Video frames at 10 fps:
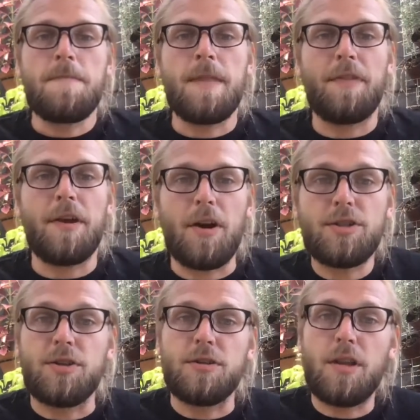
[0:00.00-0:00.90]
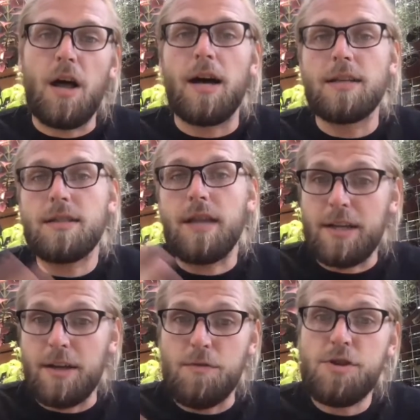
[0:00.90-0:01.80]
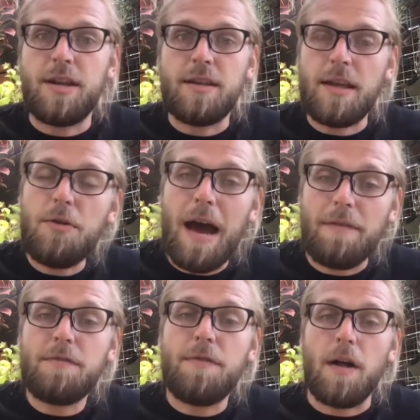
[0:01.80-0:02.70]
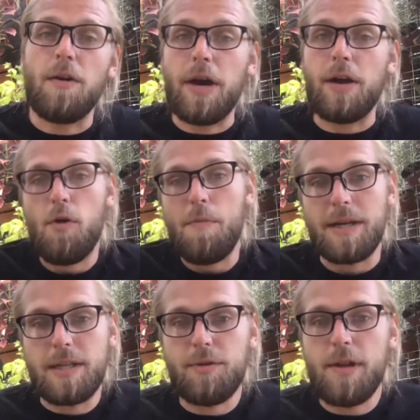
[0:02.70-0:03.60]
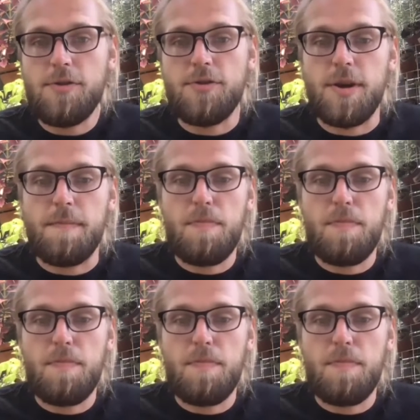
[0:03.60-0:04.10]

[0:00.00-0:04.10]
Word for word: that there are certain laws like no cheating that you have to follow in a romantic relationship.